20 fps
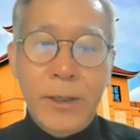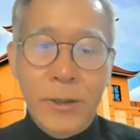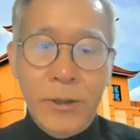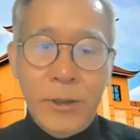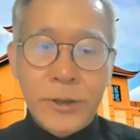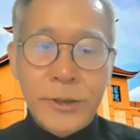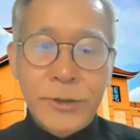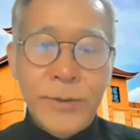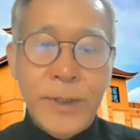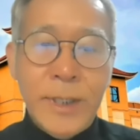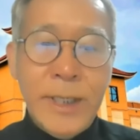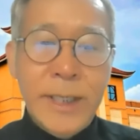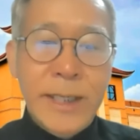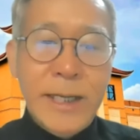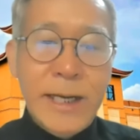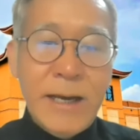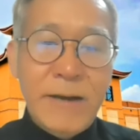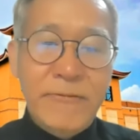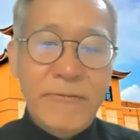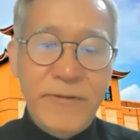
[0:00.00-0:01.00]

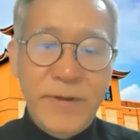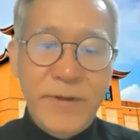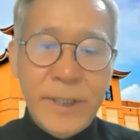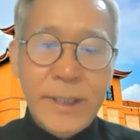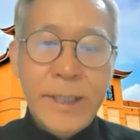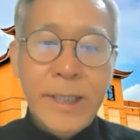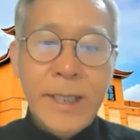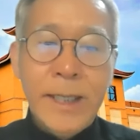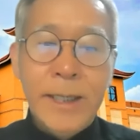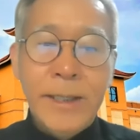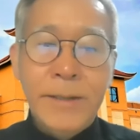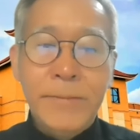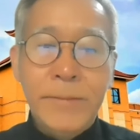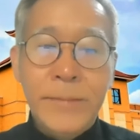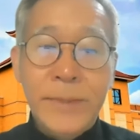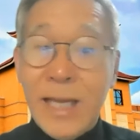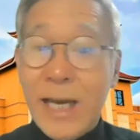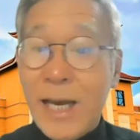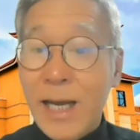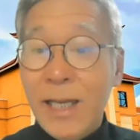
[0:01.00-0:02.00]
Australia,
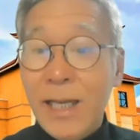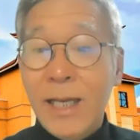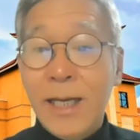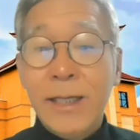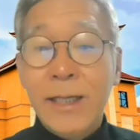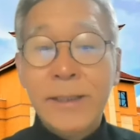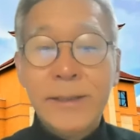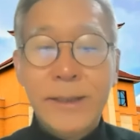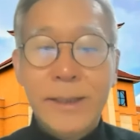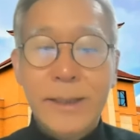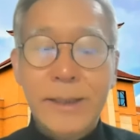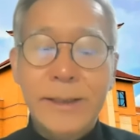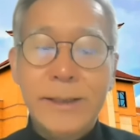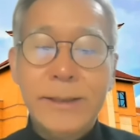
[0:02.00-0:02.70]
Vietnam, Thailand,